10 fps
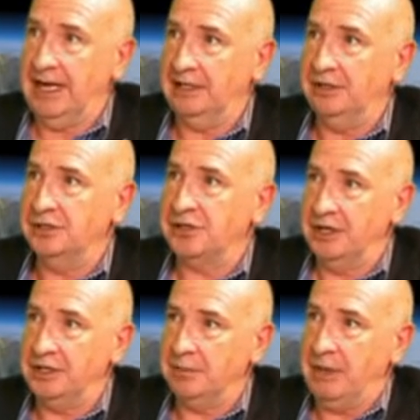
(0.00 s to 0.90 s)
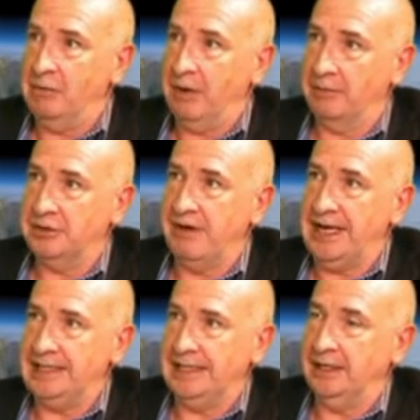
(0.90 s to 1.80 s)
had concerns about what I was
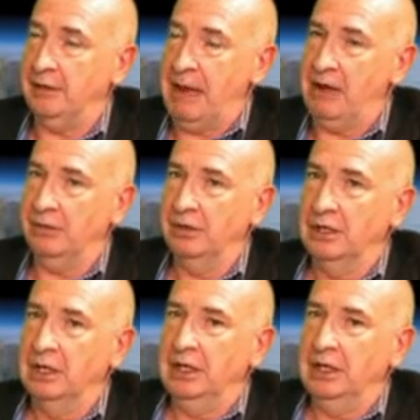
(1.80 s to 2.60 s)
raising and about